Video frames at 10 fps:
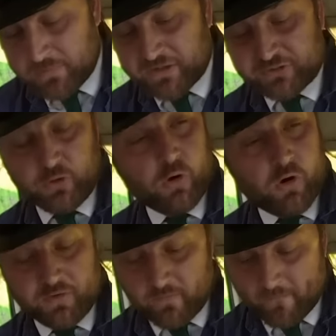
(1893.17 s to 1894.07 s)
Blast of the
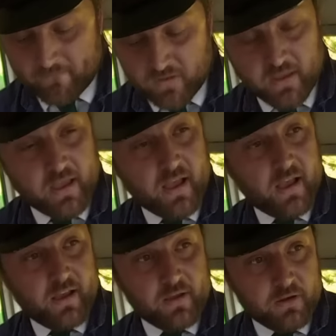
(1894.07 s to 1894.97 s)
horn,
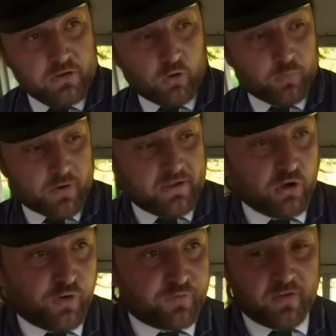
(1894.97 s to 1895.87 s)
knock the
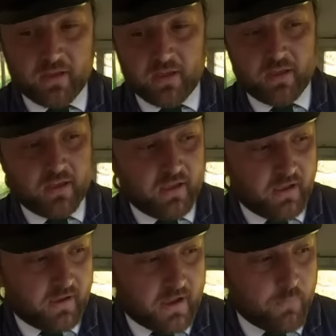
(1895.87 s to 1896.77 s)
brake off,
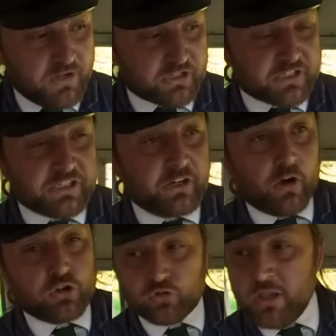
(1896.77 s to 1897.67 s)
and we just
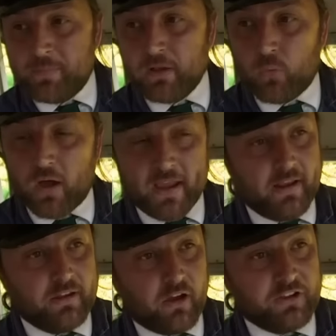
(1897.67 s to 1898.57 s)
start creeping away
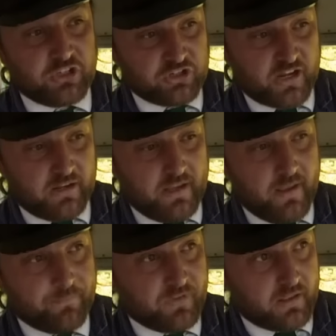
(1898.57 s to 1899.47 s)
nice and
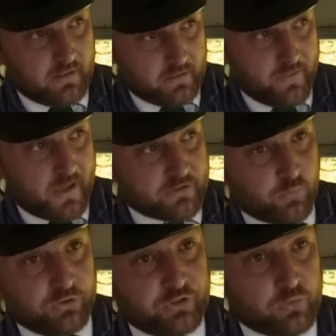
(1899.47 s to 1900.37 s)
gently like that
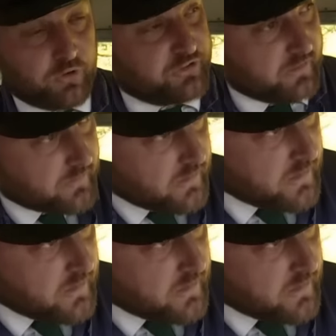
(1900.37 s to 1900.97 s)
towards the crossing.